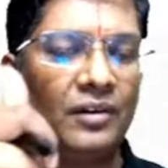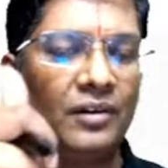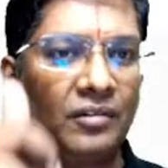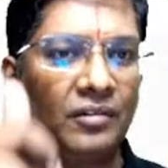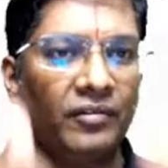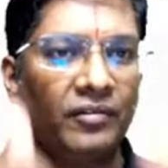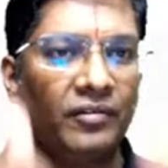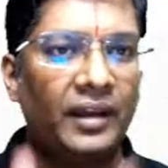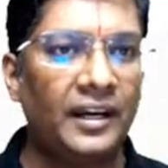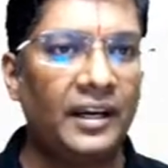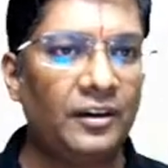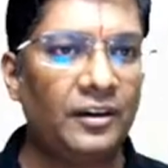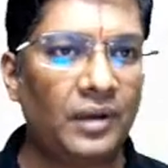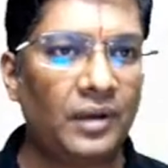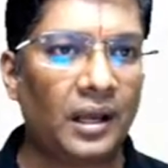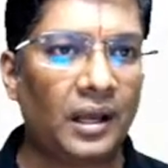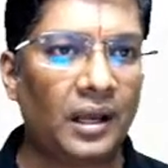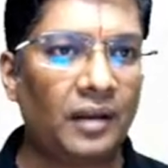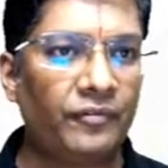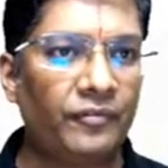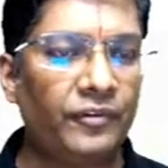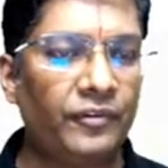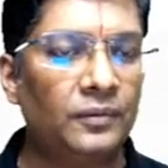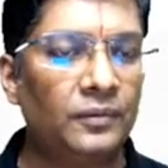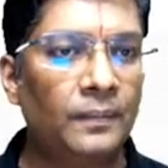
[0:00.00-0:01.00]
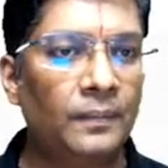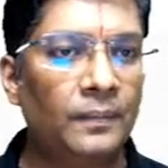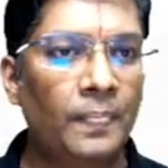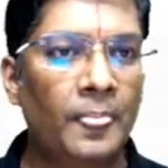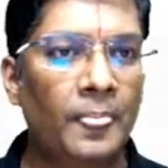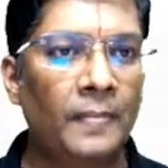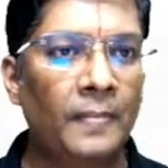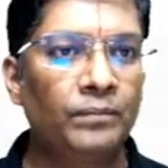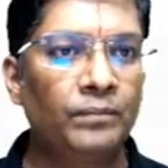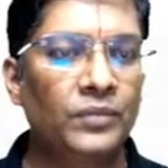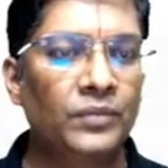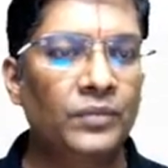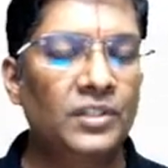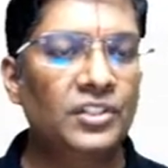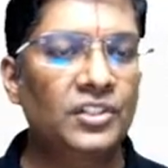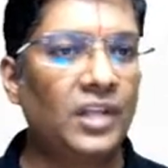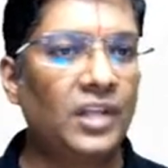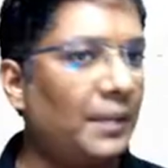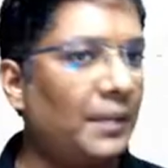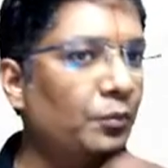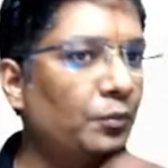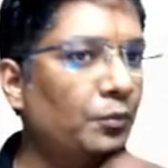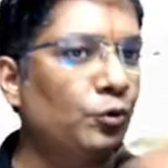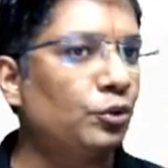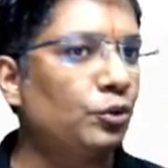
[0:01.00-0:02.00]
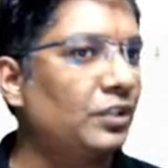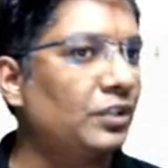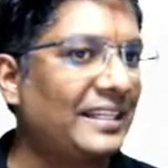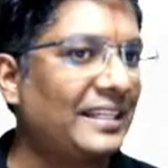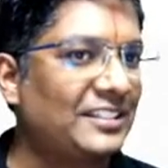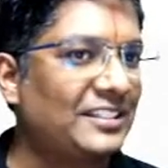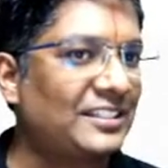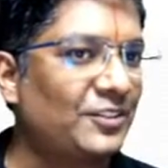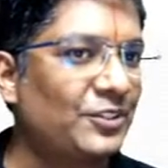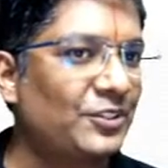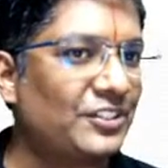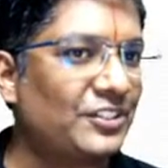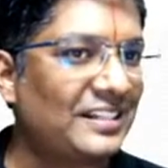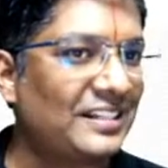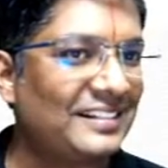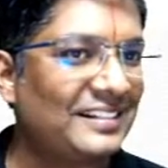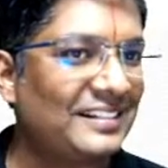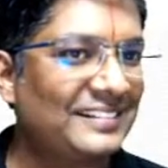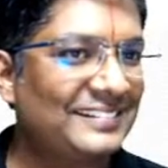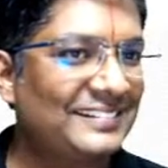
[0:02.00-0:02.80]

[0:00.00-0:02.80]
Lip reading: good all of you. Shall I move to the next question?